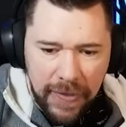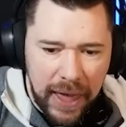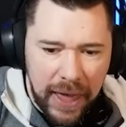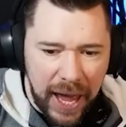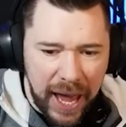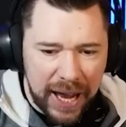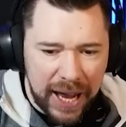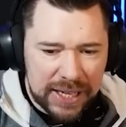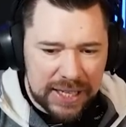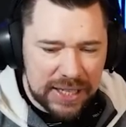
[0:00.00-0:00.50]

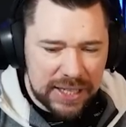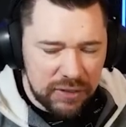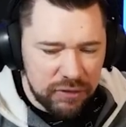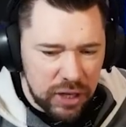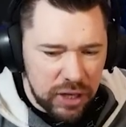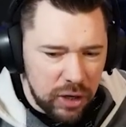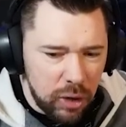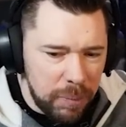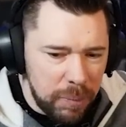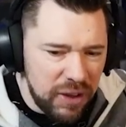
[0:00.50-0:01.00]
and give a
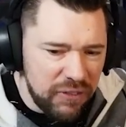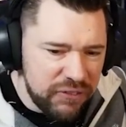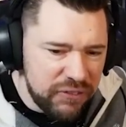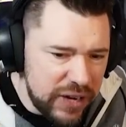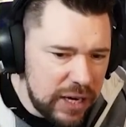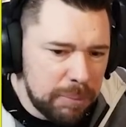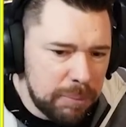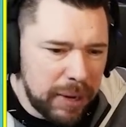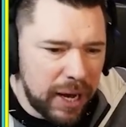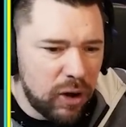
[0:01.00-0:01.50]
little bit of
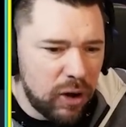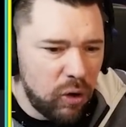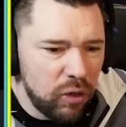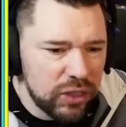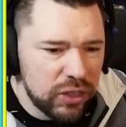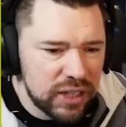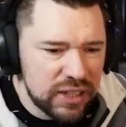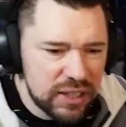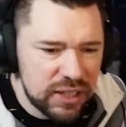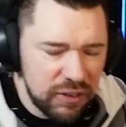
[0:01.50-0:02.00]
feedback on
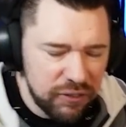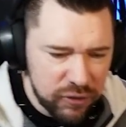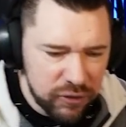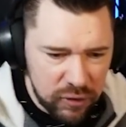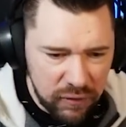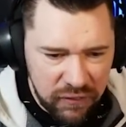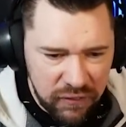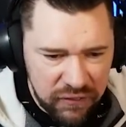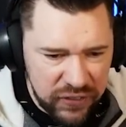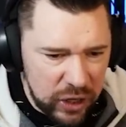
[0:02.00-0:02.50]
the
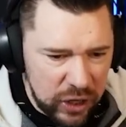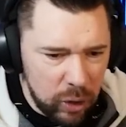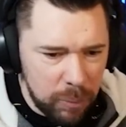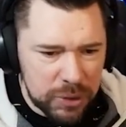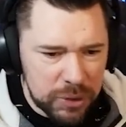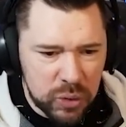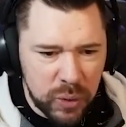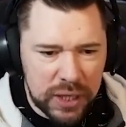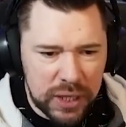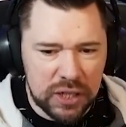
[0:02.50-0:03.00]
different feel
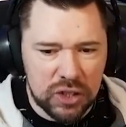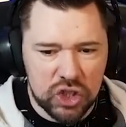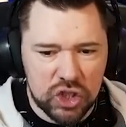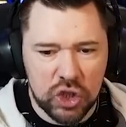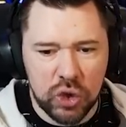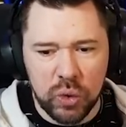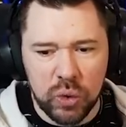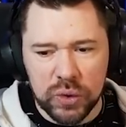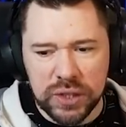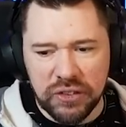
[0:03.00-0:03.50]
between the
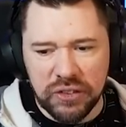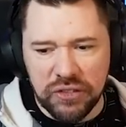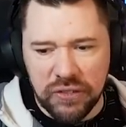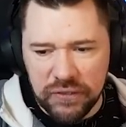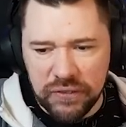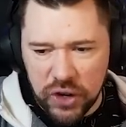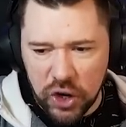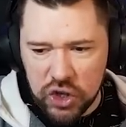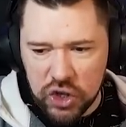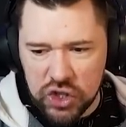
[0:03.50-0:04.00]
two different
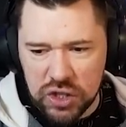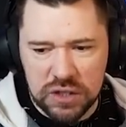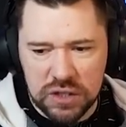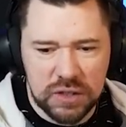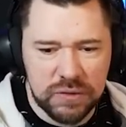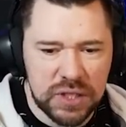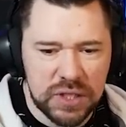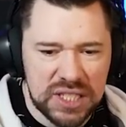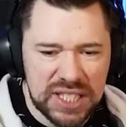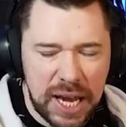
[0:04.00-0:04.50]
versions of
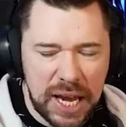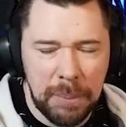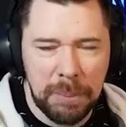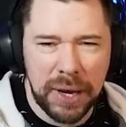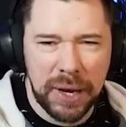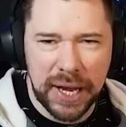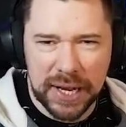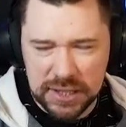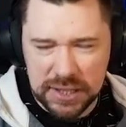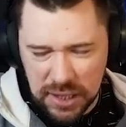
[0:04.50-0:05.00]
the same
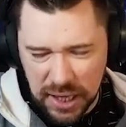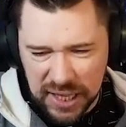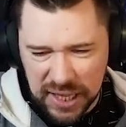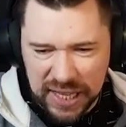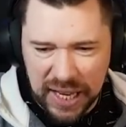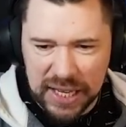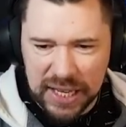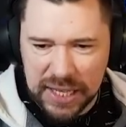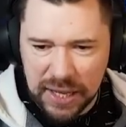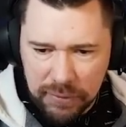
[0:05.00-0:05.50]
player to
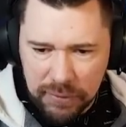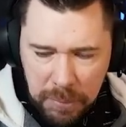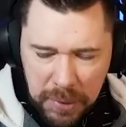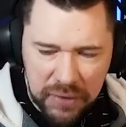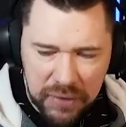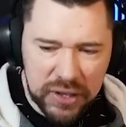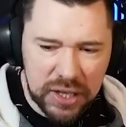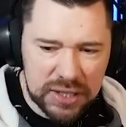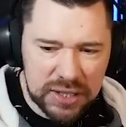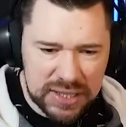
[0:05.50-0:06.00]
again give a bit of
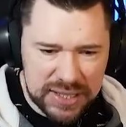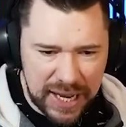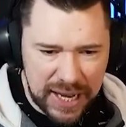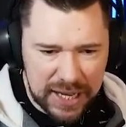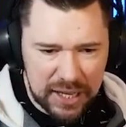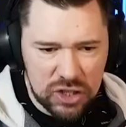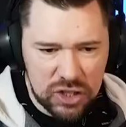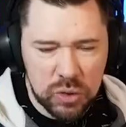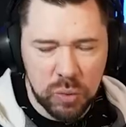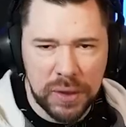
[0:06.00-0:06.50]
an understanding
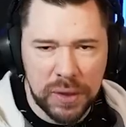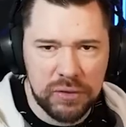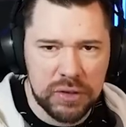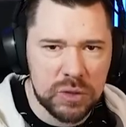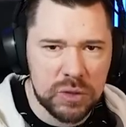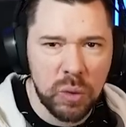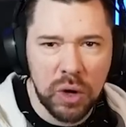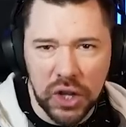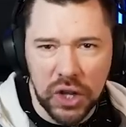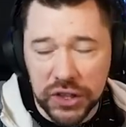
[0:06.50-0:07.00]
as to whether it's
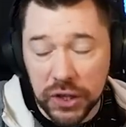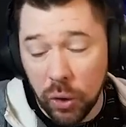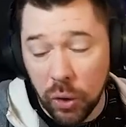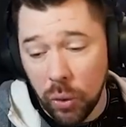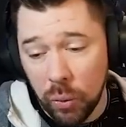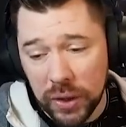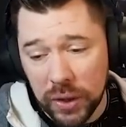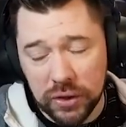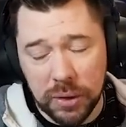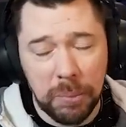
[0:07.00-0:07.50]
worth it or
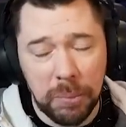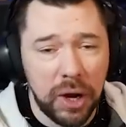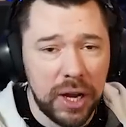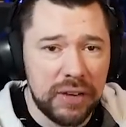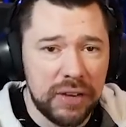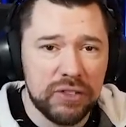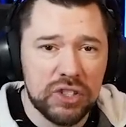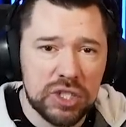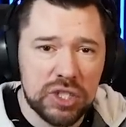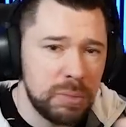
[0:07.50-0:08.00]
whether it might
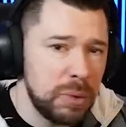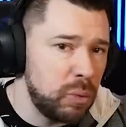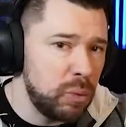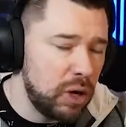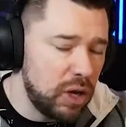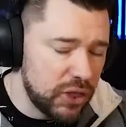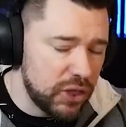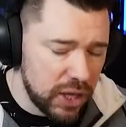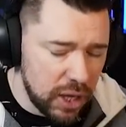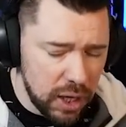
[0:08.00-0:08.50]
even just be
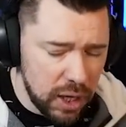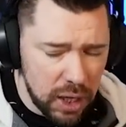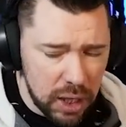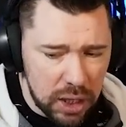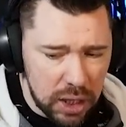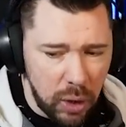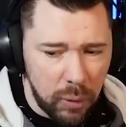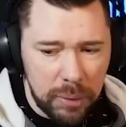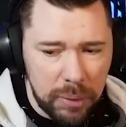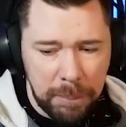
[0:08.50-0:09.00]
worth
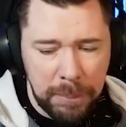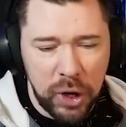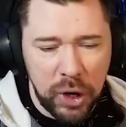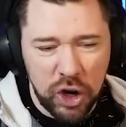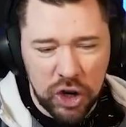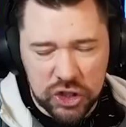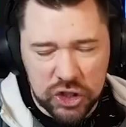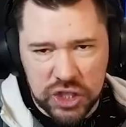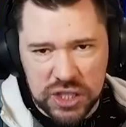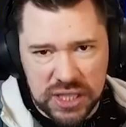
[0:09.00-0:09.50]
going and
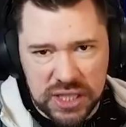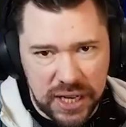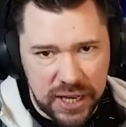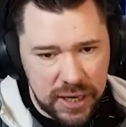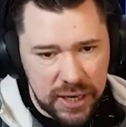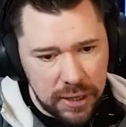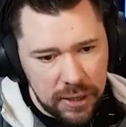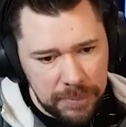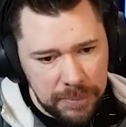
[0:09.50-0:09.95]
purchasing